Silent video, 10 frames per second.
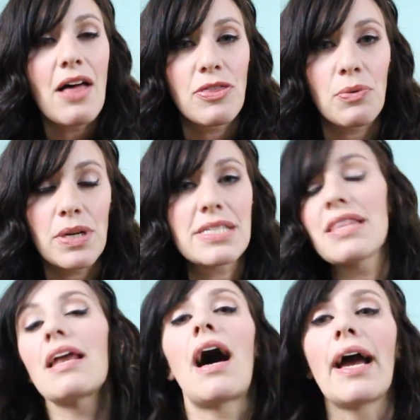The reason
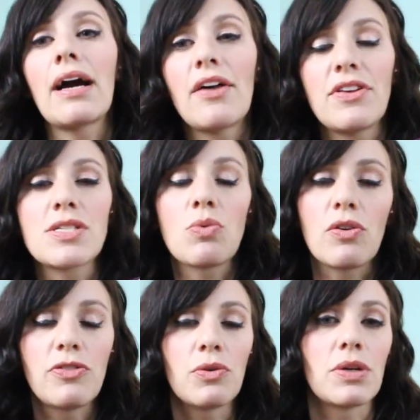that I got this, well,
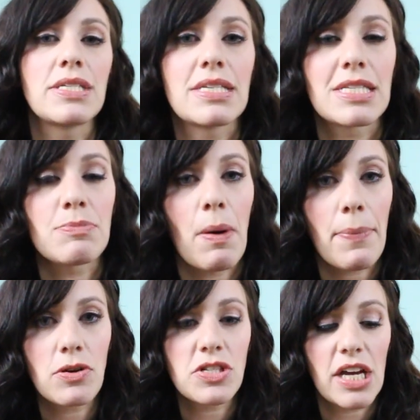a few reasons, but
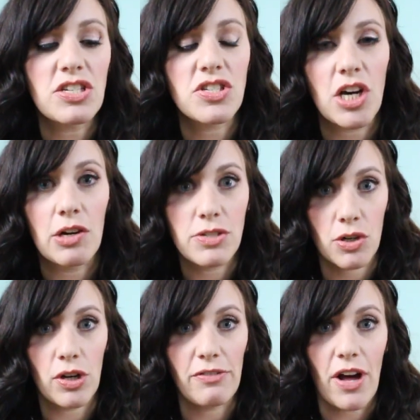personally I just thought it was a
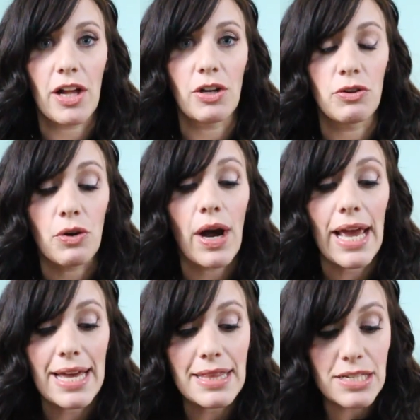great value.
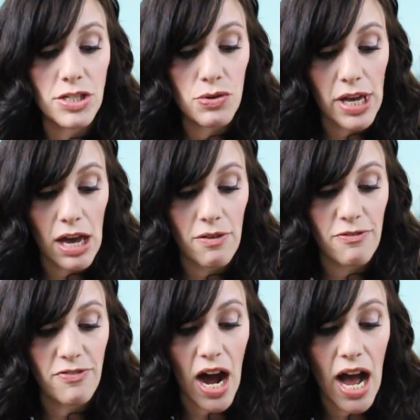In this you get
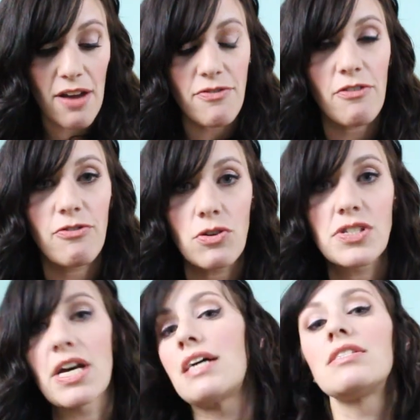5
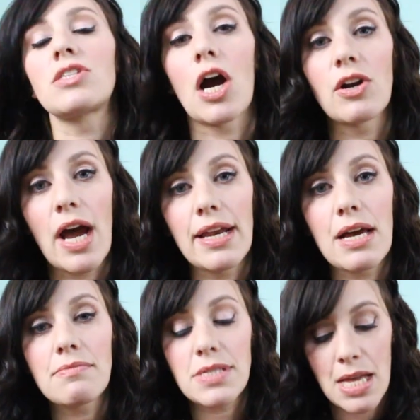full-size Tarte
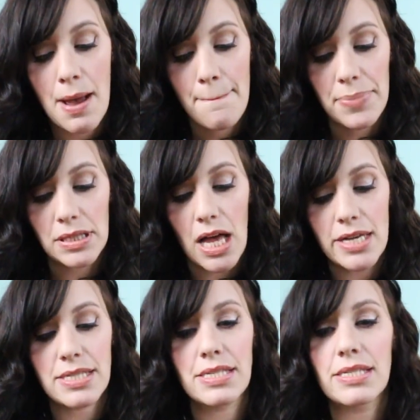items
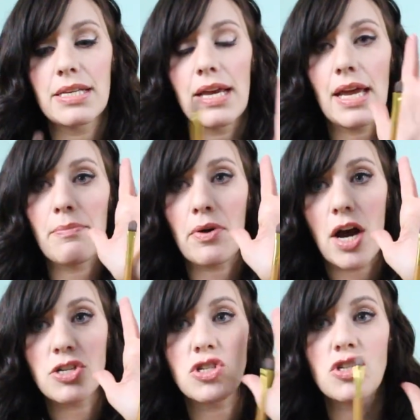plus a brush.